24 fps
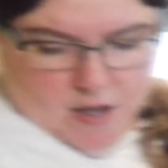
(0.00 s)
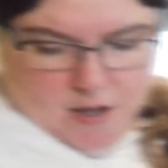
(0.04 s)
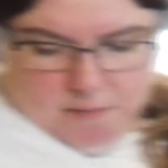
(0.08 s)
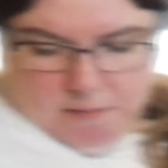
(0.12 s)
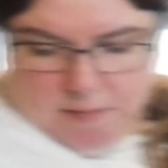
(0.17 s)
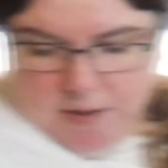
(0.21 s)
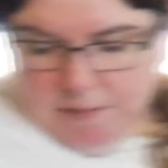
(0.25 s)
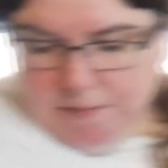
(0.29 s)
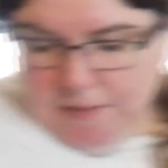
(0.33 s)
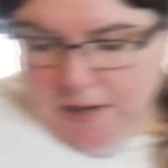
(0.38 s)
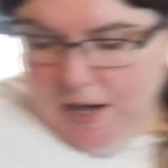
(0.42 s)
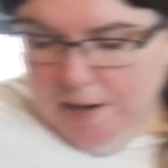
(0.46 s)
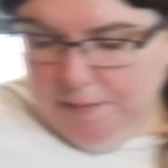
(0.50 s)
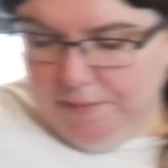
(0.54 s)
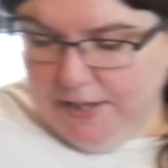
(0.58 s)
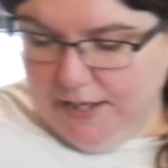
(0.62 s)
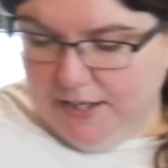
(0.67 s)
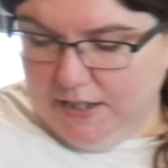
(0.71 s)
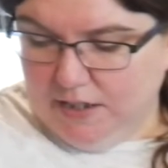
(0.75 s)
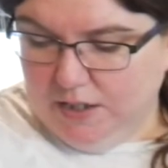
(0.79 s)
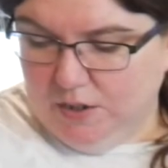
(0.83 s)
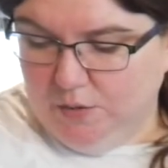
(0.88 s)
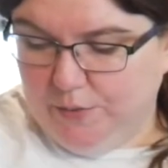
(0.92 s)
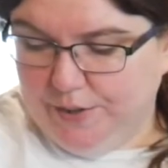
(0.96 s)
My mom
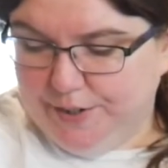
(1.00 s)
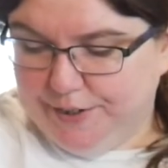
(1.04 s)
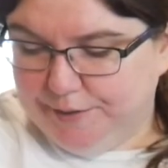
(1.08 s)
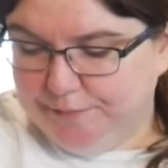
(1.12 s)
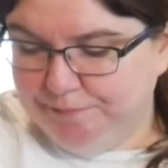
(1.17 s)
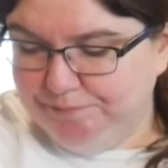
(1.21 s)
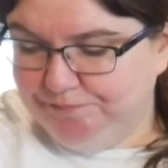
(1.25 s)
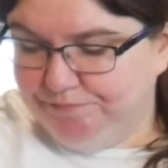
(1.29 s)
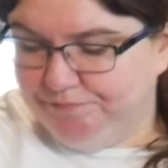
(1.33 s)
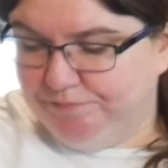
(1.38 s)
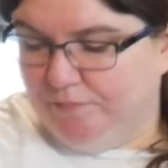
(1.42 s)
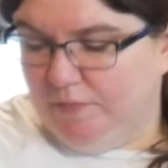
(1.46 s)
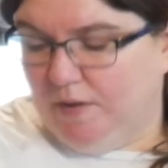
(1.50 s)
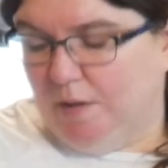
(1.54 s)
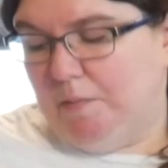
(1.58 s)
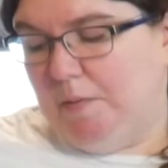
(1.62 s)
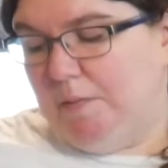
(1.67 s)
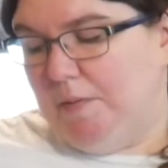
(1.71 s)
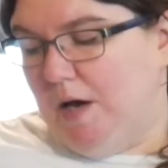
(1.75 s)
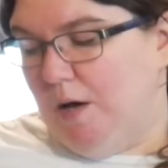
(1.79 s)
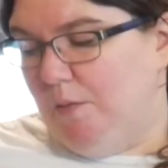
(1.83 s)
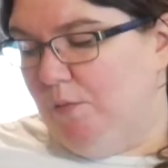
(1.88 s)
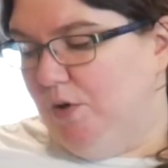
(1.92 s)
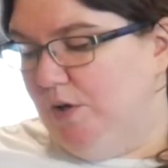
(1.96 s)
likely will, and my
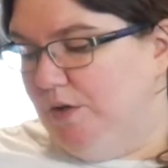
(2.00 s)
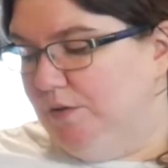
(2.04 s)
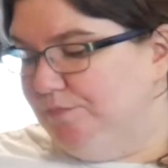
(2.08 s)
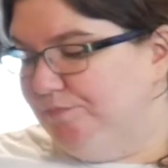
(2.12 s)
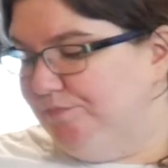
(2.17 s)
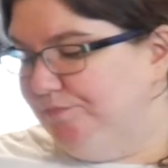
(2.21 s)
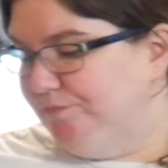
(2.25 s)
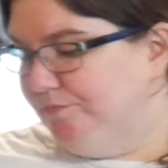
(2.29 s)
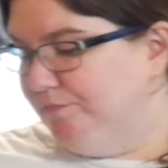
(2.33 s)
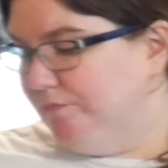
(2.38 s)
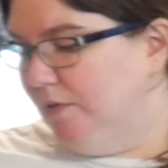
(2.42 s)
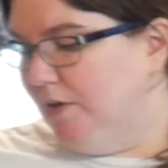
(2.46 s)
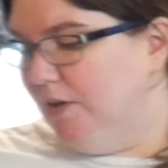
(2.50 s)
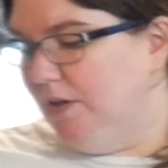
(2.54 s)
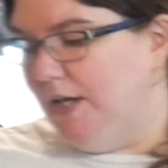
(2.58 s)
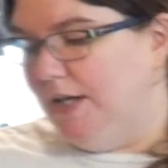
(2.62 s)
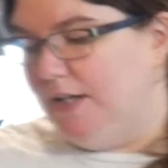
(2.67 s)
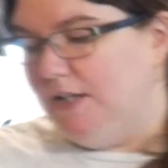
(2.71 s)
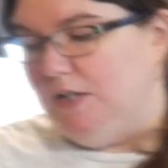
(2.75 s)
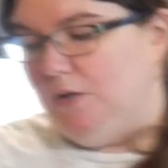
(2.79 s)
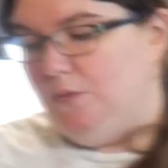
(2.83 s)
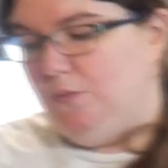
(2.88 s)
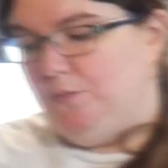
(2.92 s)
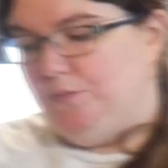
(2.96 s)
mom will
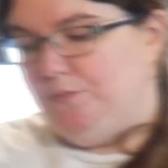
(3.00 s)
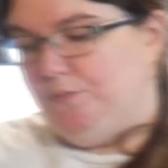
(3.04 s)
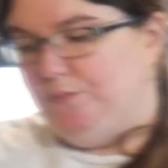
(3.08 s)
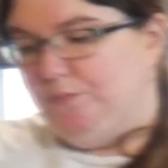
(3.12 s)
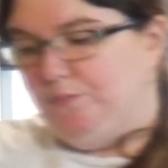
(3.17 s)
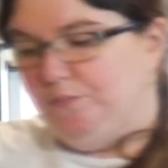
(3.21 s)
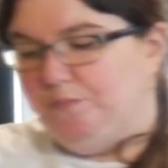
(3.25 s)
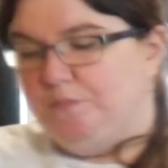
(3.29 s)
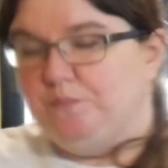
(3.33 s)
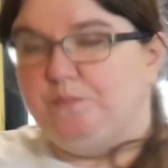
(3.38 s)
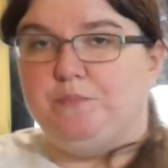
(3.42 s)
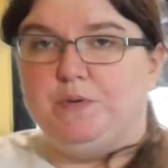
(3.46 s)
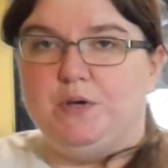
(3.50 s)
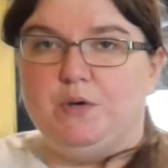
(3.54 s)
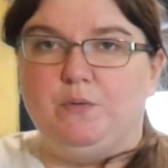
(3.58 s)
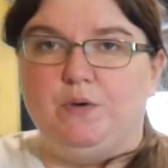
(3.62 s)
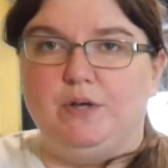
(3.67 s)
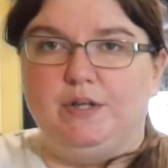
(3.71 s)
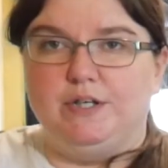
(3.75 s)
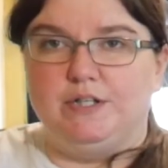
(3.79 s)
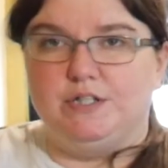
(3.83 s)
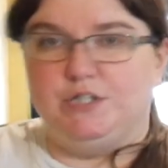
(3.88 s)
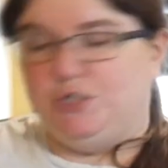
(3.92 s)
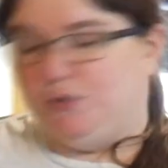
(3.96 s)
likely be
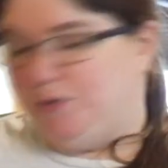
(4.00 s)
willing to